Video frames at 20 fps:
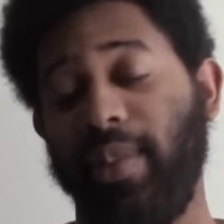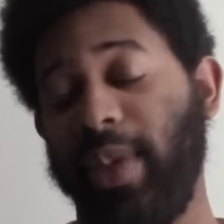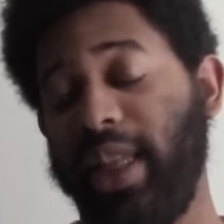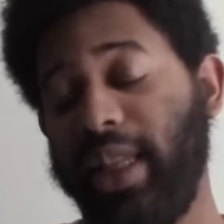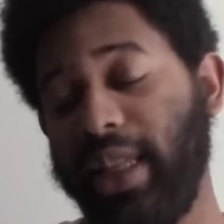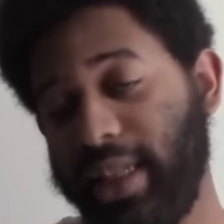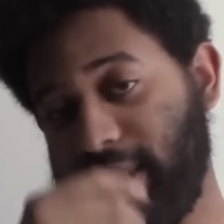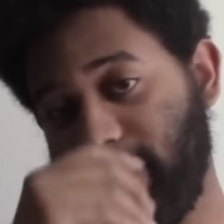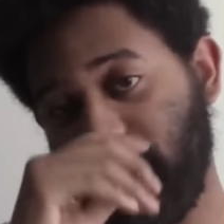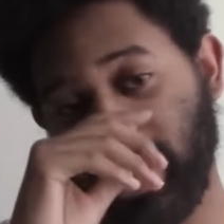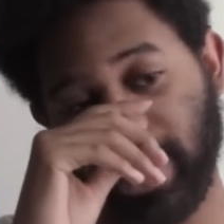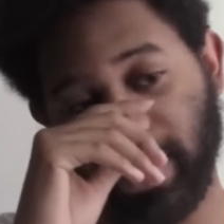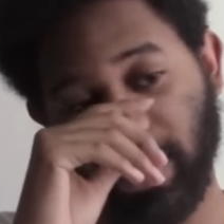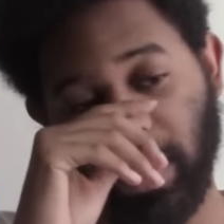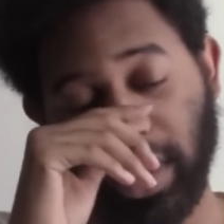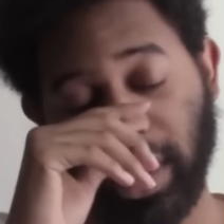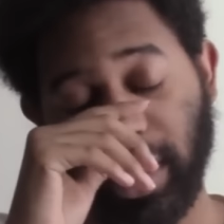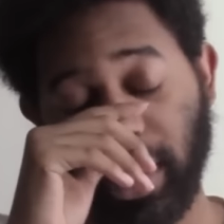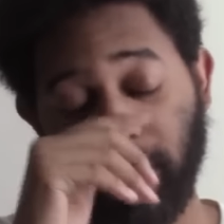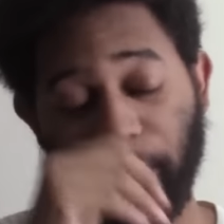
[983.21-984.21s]
I mean, this is
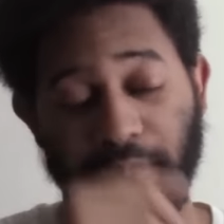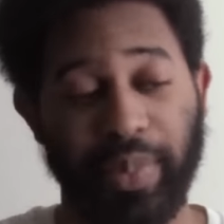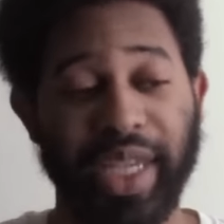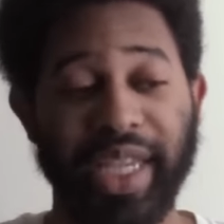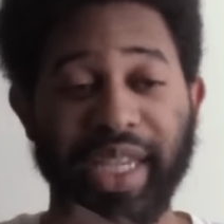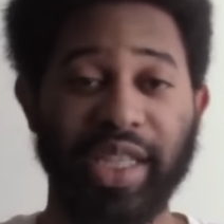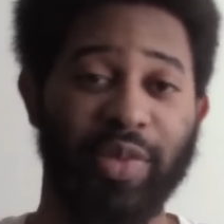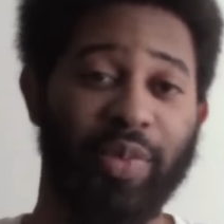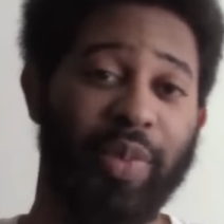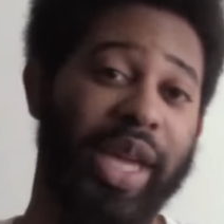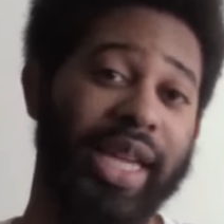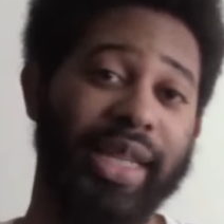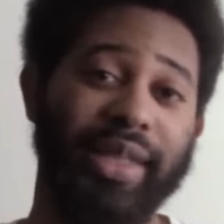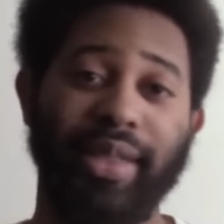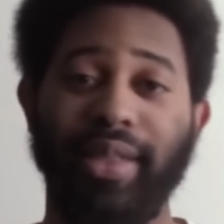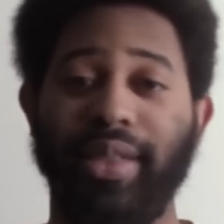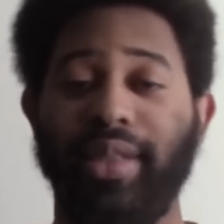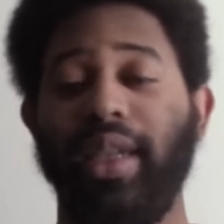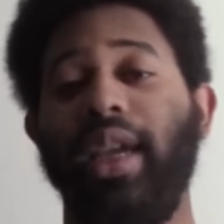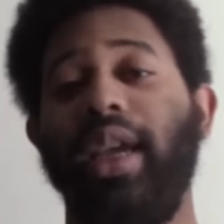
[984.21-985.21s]
one of the biggest
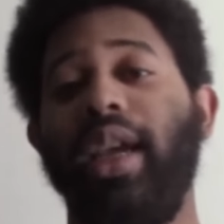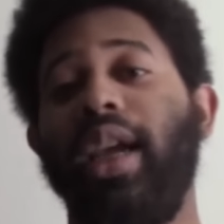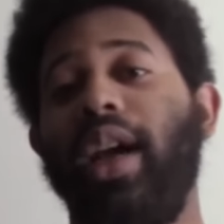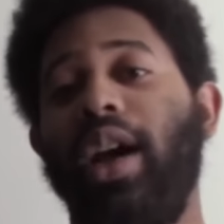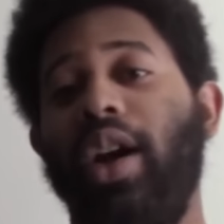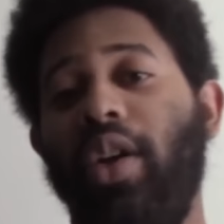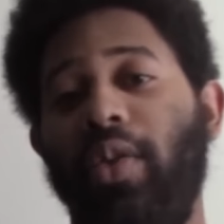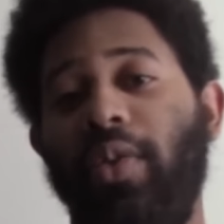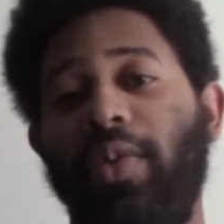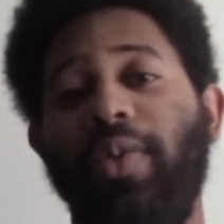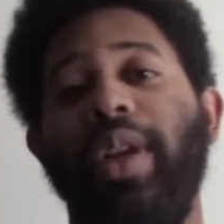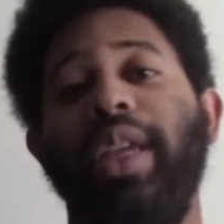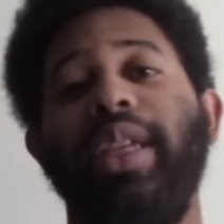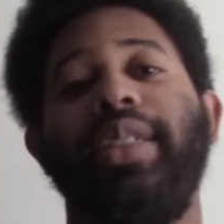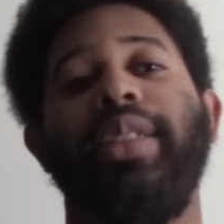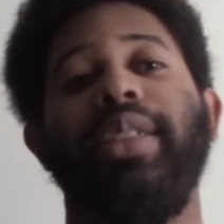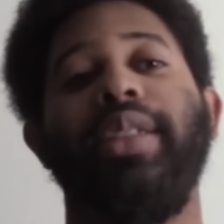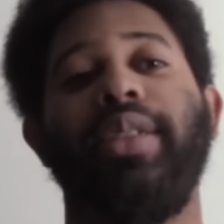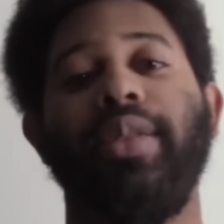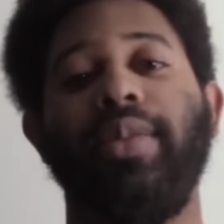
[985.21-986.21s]
bases of
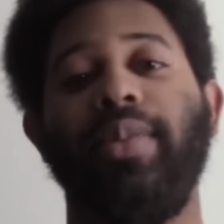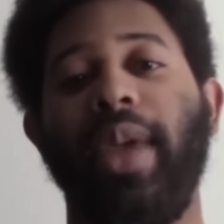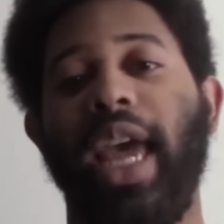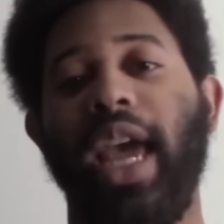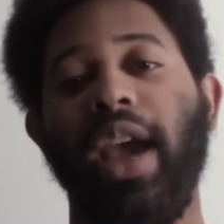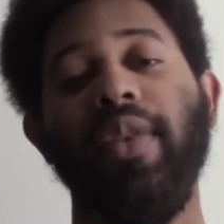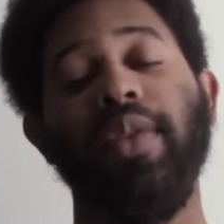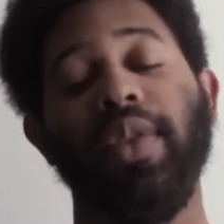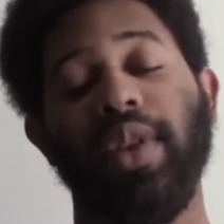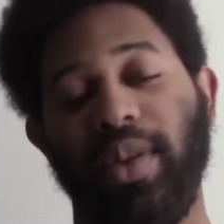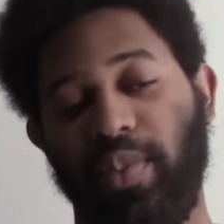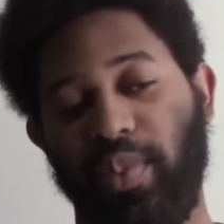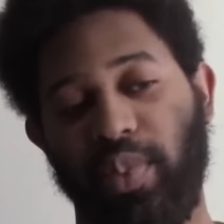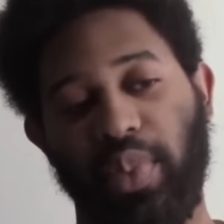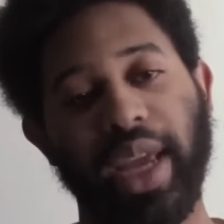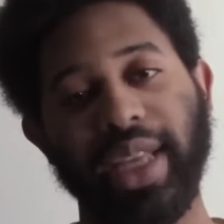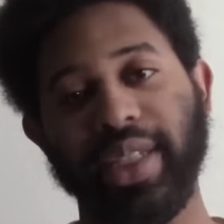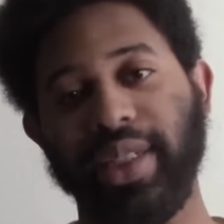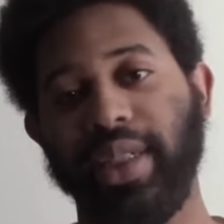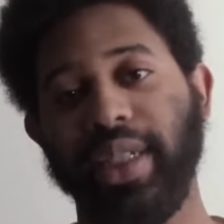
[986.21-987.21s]
racism ever,
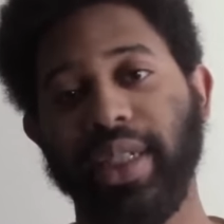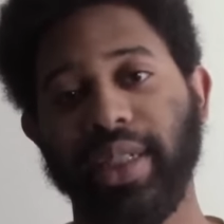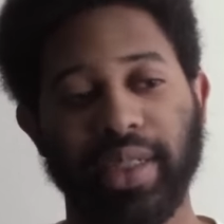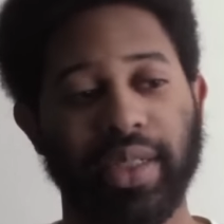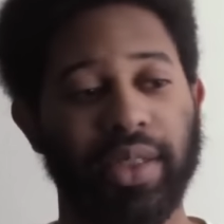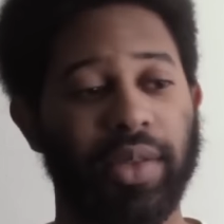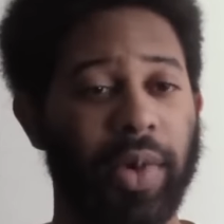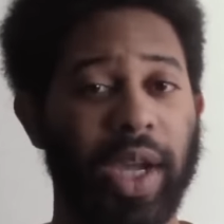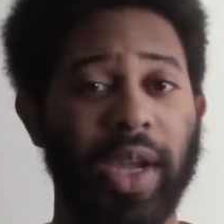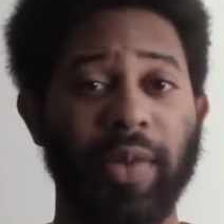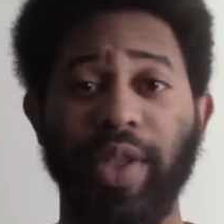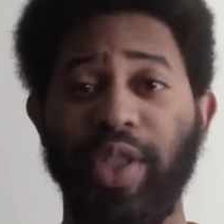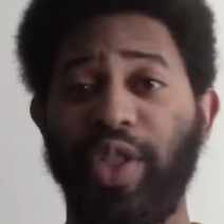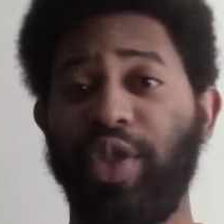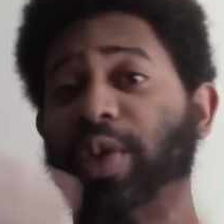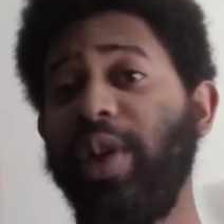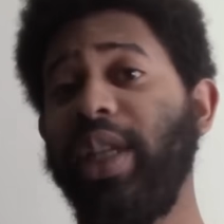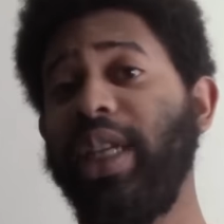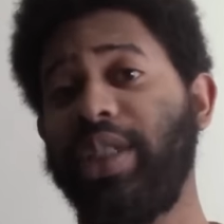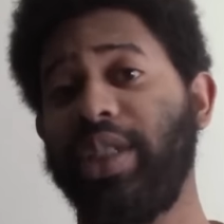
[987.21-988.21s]
prejudice in the way we
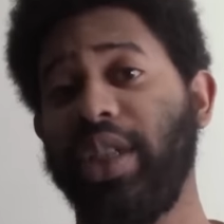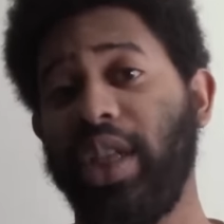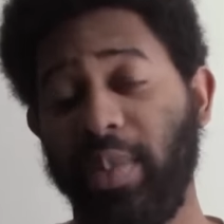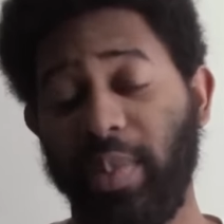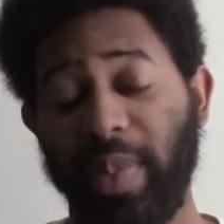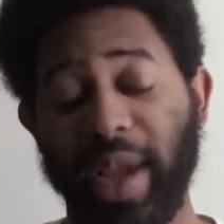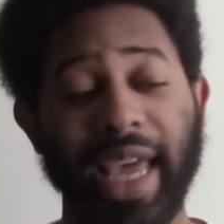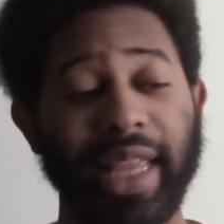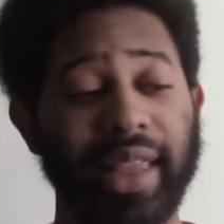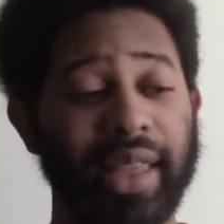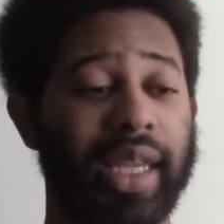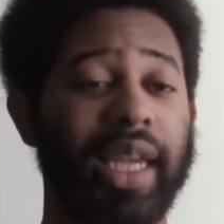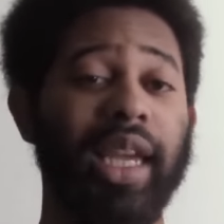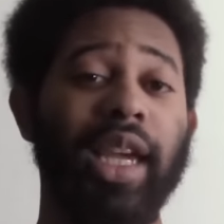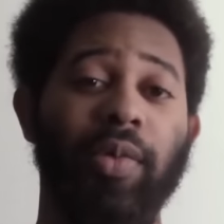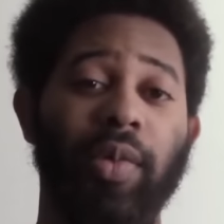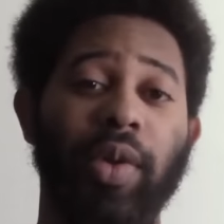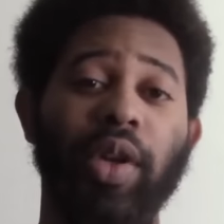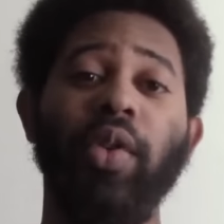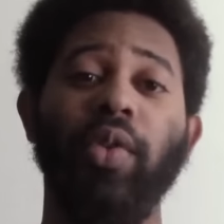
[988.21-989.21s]
treat each other badly.
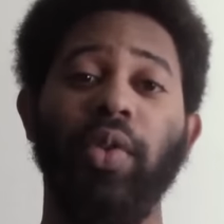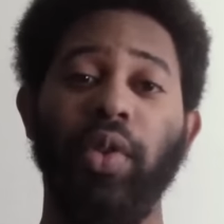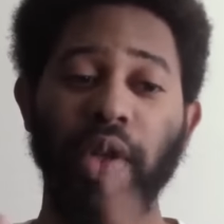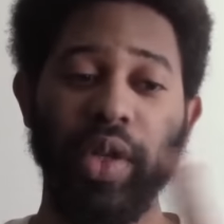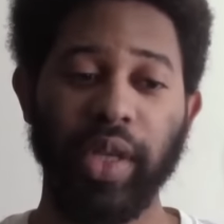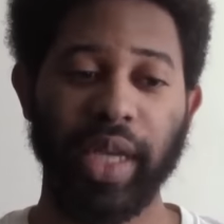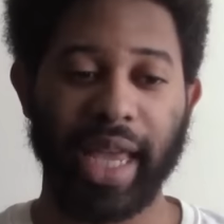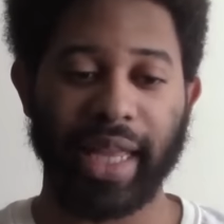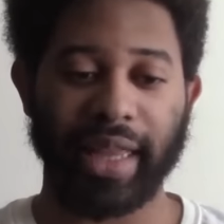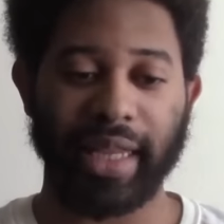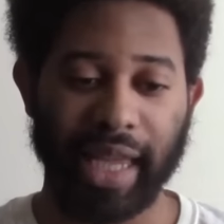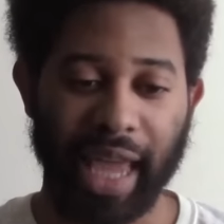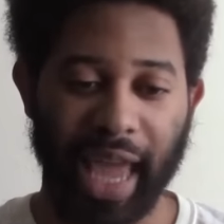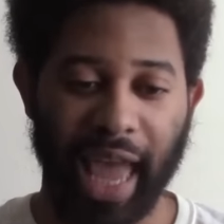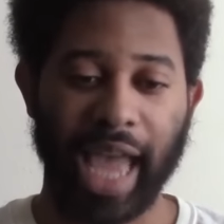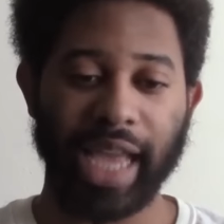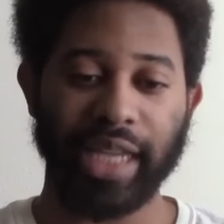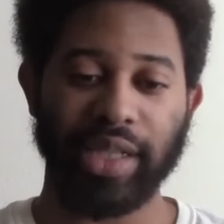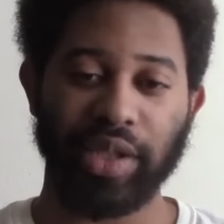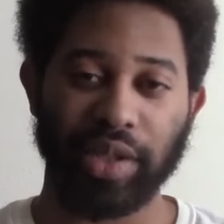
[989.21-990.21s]
We don't look at the
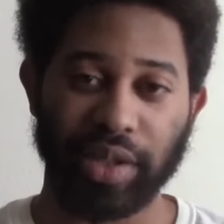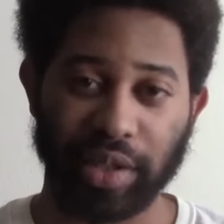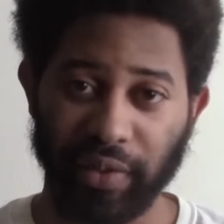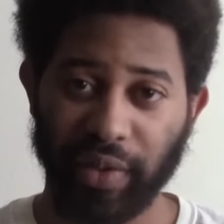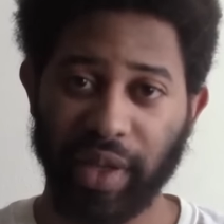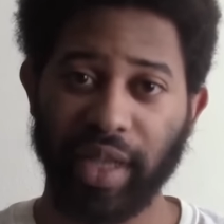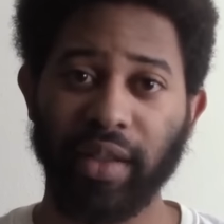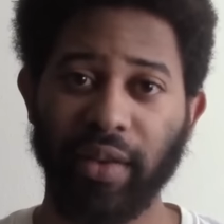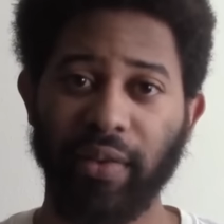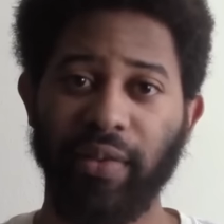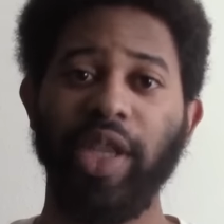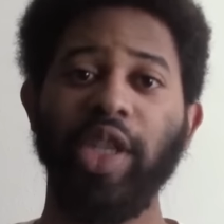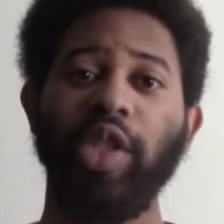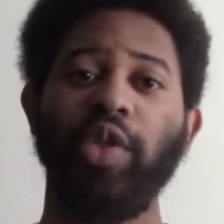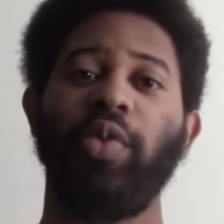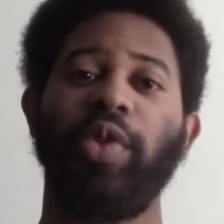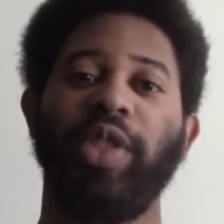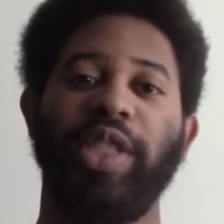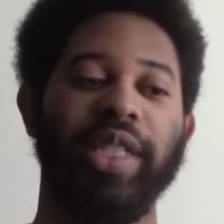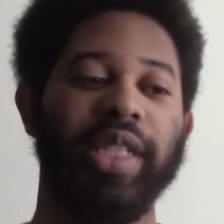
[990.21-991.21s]
actions of
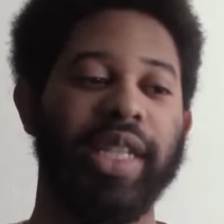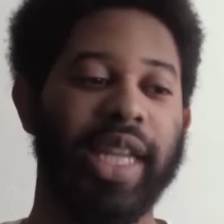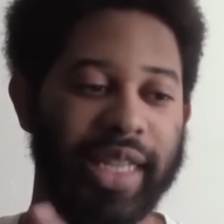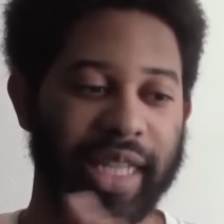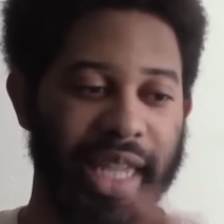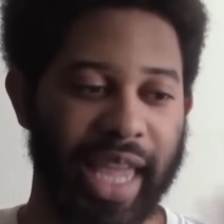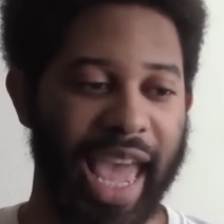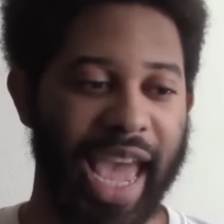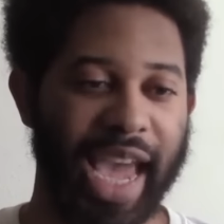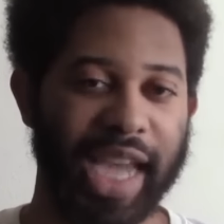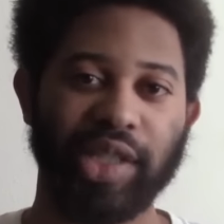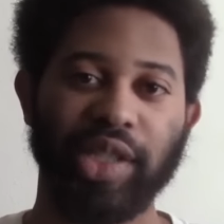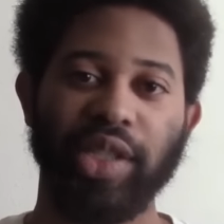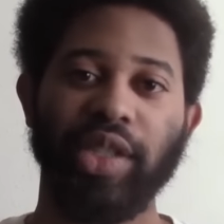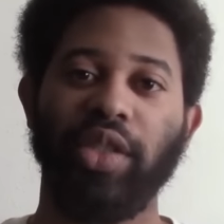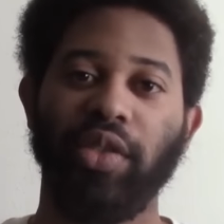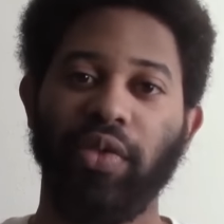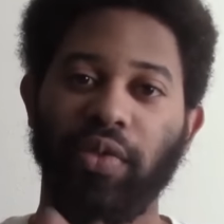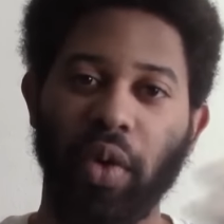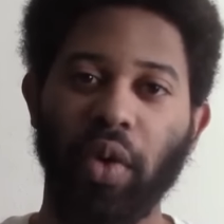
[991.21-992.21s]
individuals. We look at the
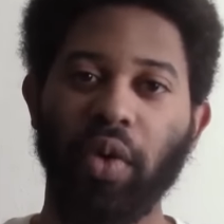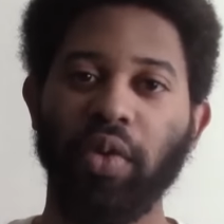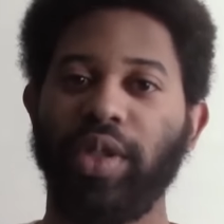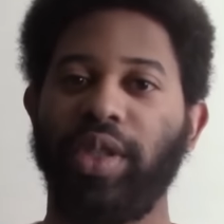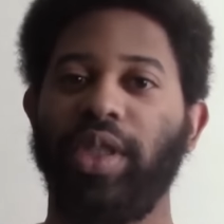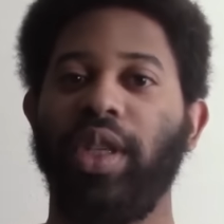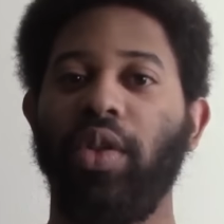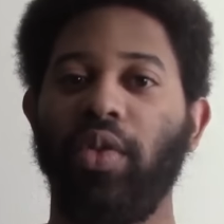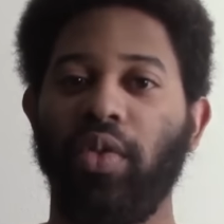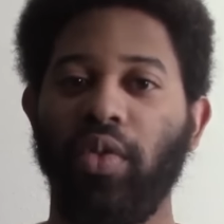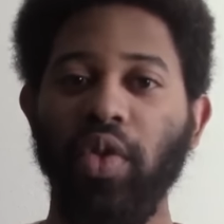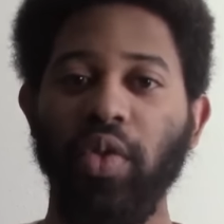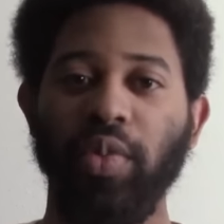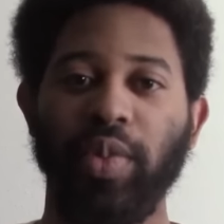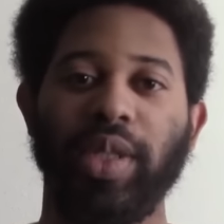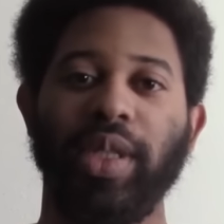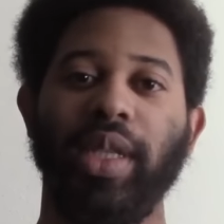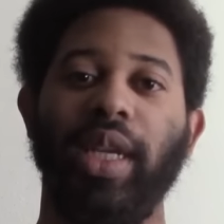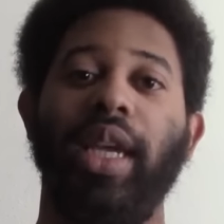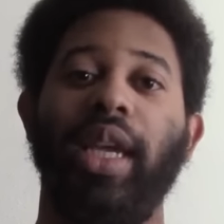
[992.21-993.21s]
actions of wholesale
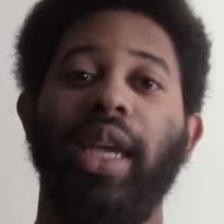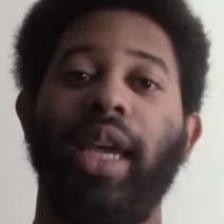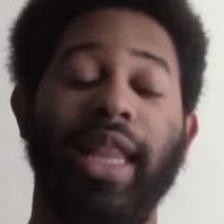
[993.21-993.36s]
groups.